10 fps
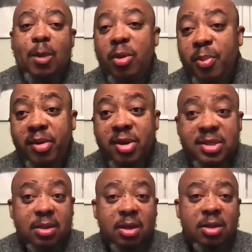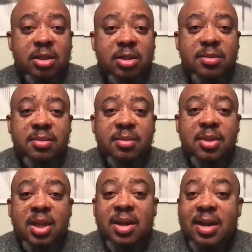with previous technologies.
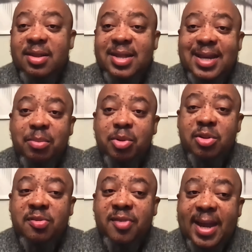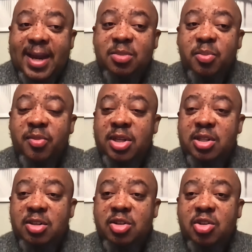Now, this enables finance
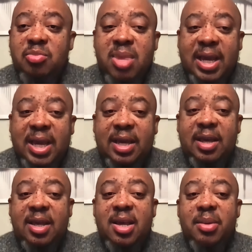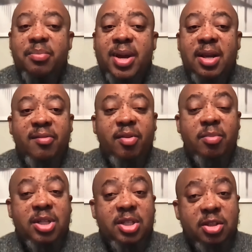professionals to make better
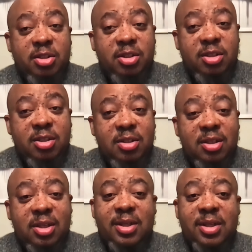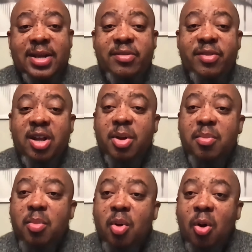informed decisions and develop a
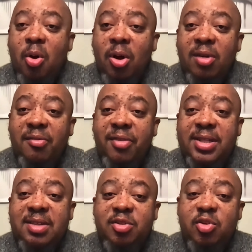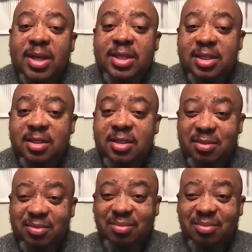more effective strategies